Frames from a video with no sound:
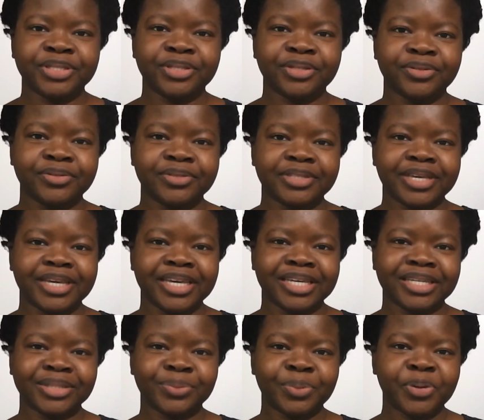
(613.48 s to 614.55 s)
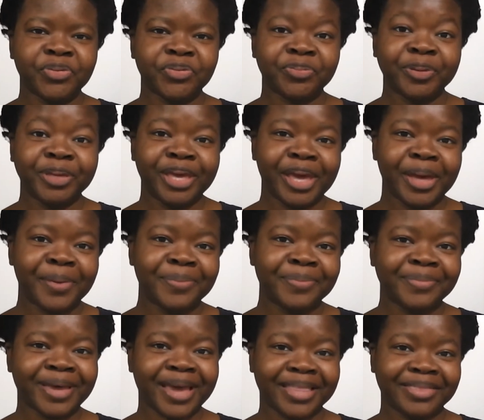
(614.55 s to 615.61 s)
Tuesday, 12
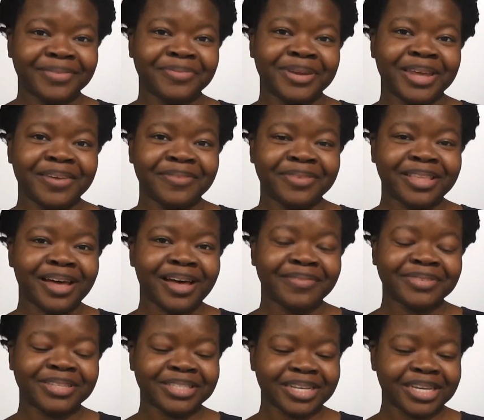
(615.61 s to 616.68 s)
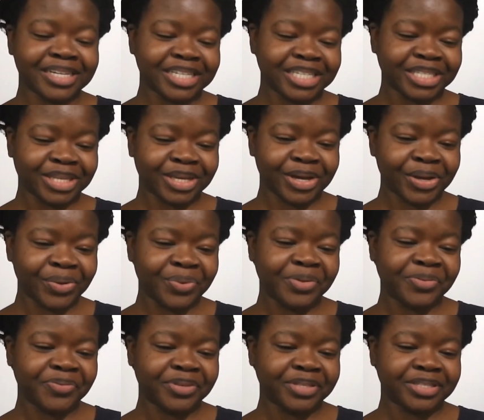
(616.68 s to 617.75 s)
p.m. and the flavour that I've decided to go
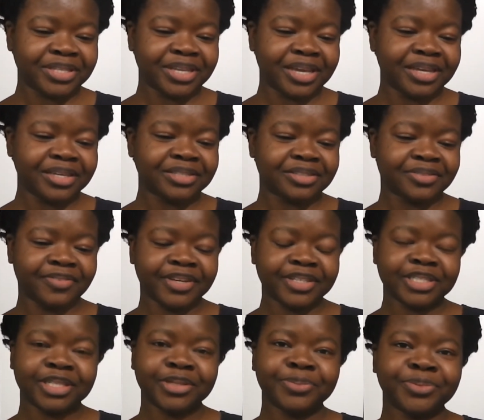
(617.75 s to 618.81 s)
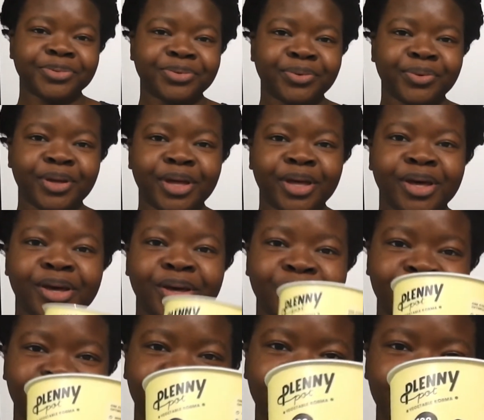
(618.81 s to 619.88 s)
with for today is the Vegetable
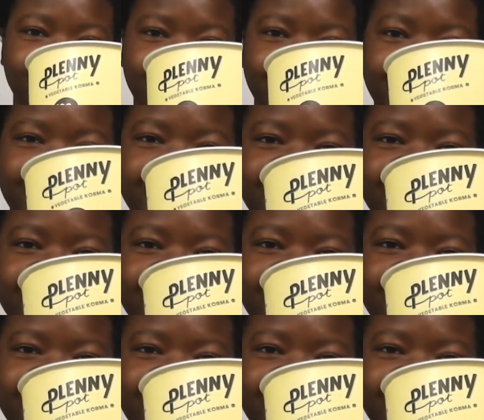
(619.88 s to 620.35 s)
Korma.